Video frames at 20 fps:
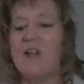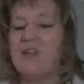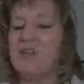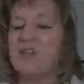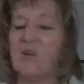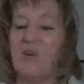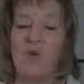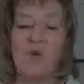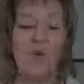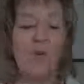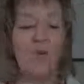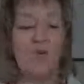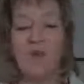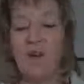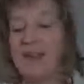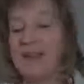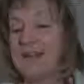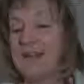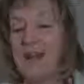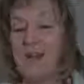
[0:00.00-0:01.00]
So
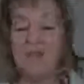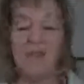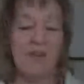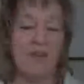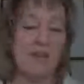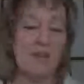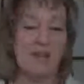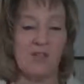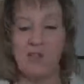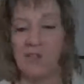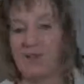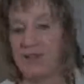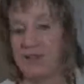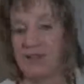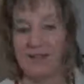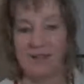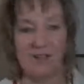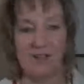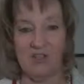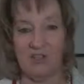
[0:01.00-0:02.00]
right now there is no
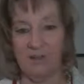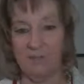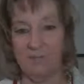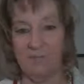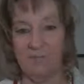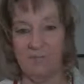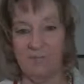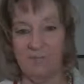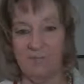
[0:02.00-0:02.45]
regulation.